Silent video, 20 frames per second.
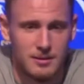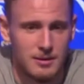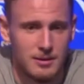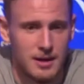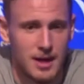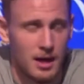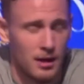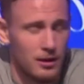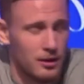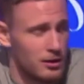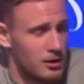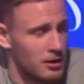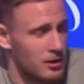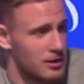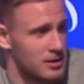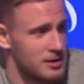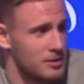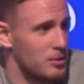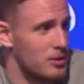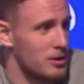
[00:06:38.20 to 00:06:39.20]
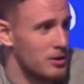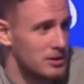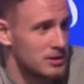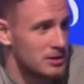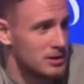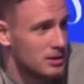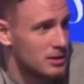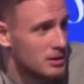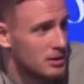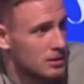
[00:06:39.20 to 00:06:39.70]
down to earth as a
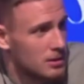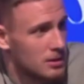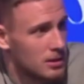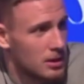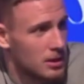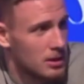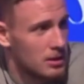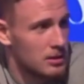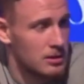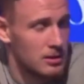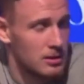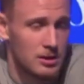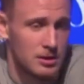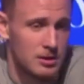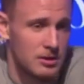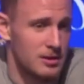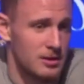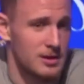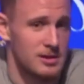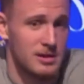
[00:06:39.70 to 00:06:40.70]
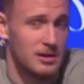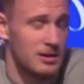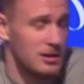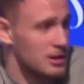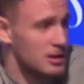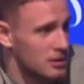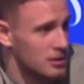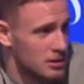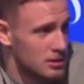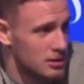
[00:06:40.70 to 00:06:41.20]
person, down to earth as a
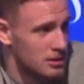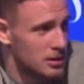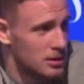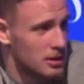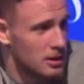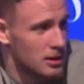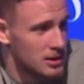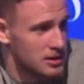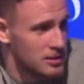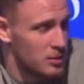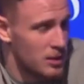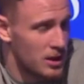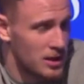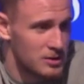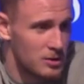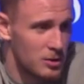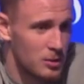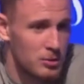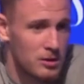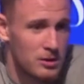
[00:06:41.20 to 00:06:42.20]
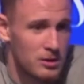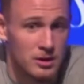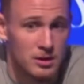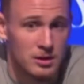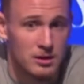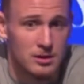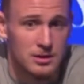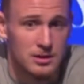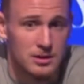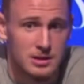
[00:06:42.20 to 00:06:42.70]
leader, and as a basketball player,
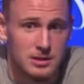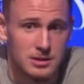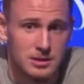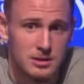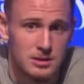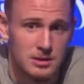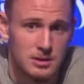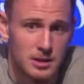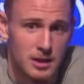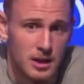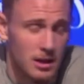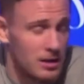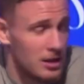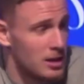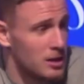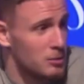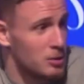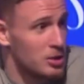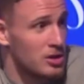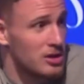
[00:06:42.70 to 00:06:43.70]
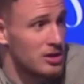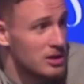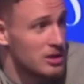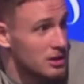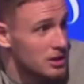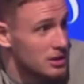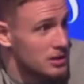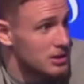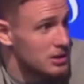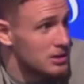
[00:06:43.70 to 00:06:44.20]
and just how damn good
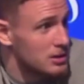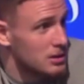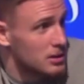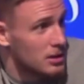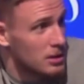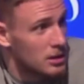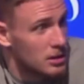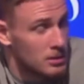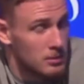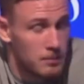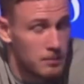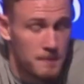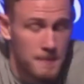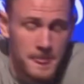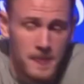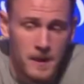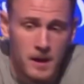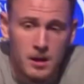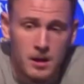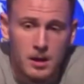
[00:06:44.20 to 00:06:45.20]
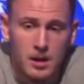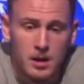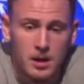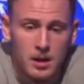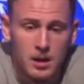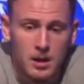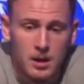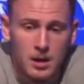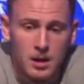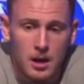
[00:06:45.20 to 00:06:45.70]
he is. Um,
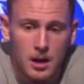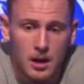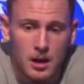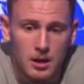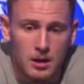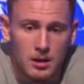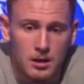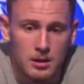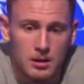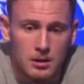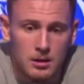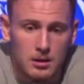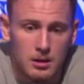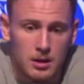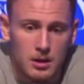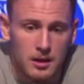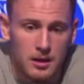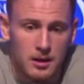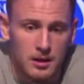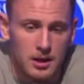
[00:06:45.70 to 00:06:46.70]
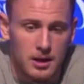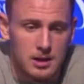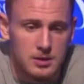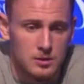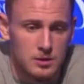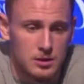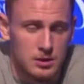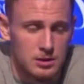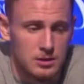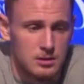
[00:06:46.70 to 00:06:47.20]
and I think that's
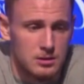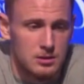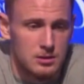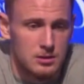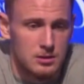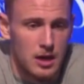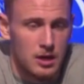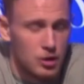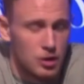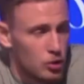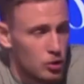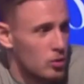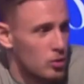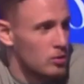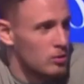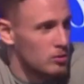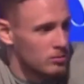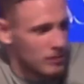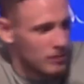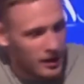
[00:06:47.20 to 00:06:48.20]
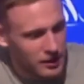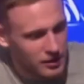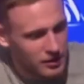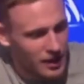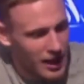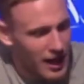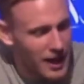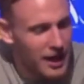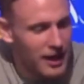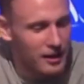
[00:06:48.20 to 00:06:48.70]
what I knew. I,
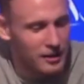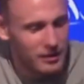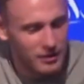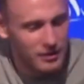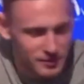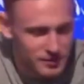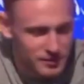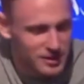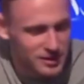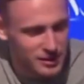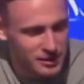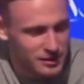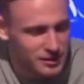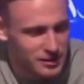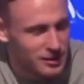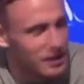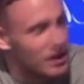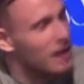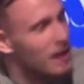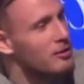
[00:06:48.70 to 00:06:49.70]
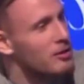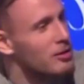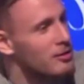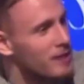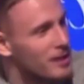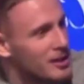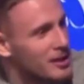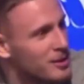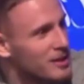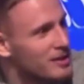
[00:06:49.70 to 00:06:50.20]
I, had a certain level of
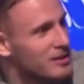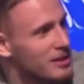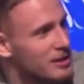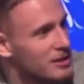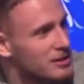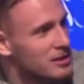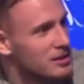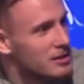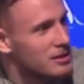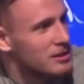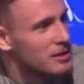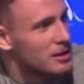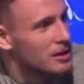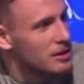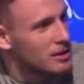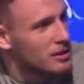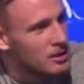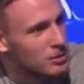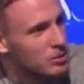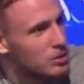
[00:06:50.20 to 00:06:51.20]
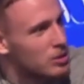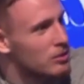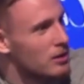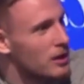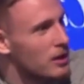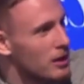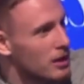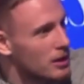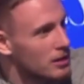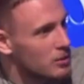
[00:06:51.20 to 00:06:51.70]
expectation, and he blew
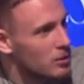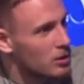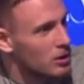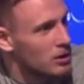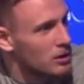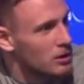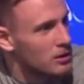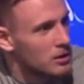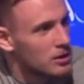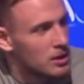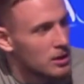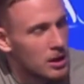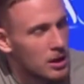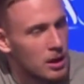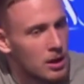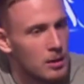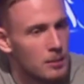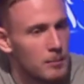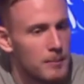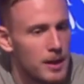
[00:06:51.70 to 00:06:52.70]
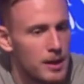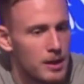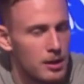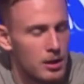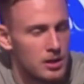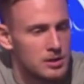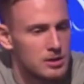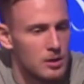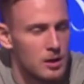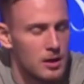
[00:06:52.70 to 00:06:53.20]
that out the water. Um, and
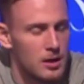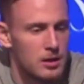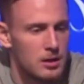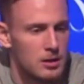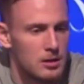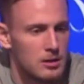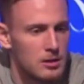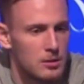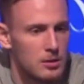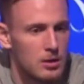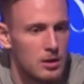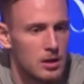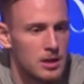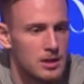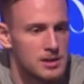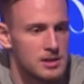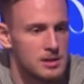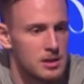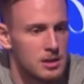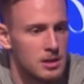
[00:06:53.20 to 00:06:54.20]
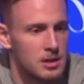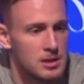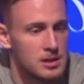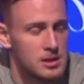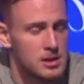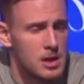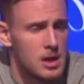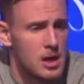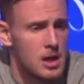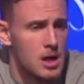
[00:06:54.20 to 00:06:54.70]
also, I think the greatest thing
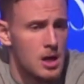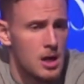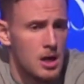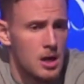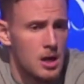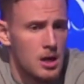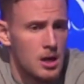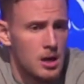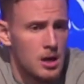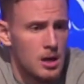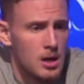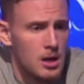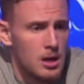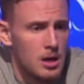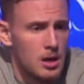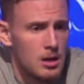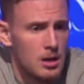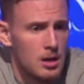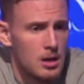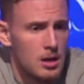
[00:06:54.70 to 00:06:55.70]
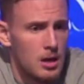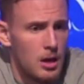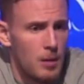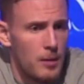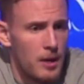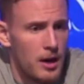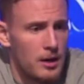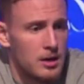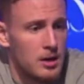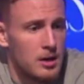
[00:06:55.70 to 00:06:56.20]
is
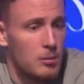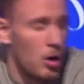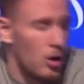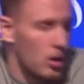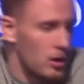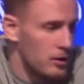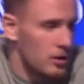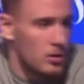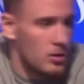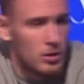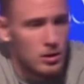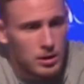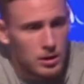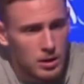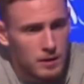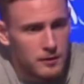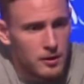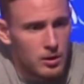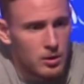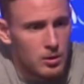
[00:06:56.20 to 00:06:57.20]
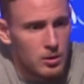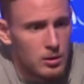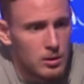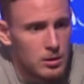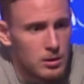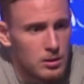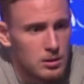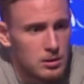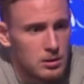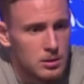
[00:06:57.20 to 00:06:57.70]
about him on the court and off the
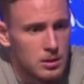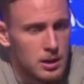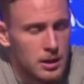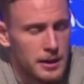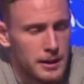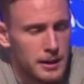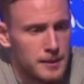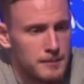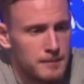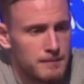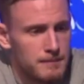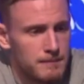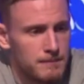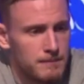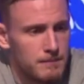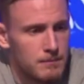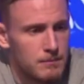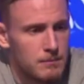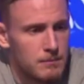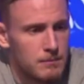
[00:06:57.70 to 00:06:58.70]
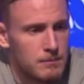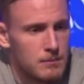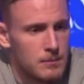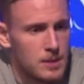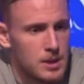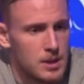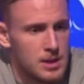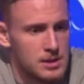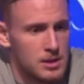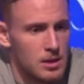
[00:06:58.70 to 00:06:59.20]
court. Um,
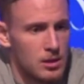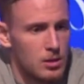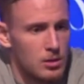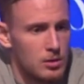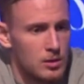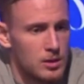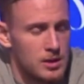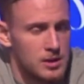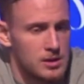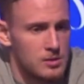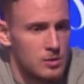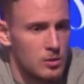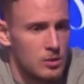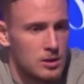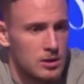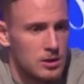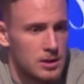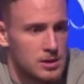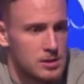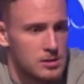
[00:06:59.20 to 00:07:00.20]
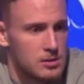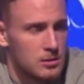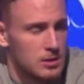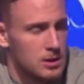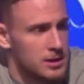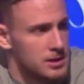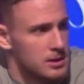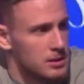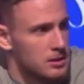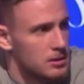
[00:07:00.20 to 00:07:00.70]
he's always willing to
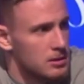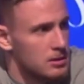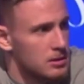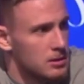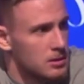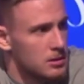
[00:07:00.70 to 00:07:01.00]
listen.